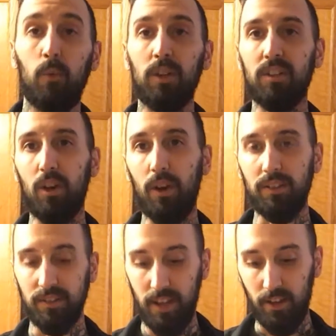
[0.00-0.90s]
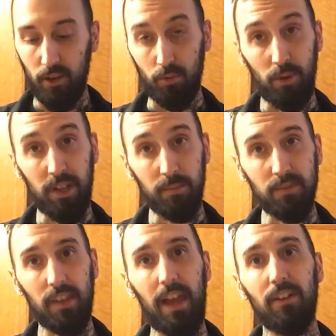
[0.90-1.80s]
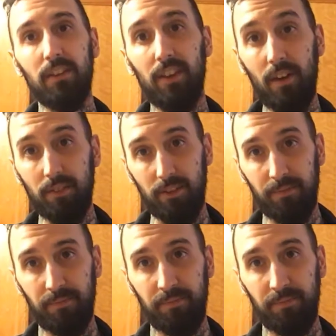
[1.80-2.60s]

we can go ahead and take our ribs out of the oven.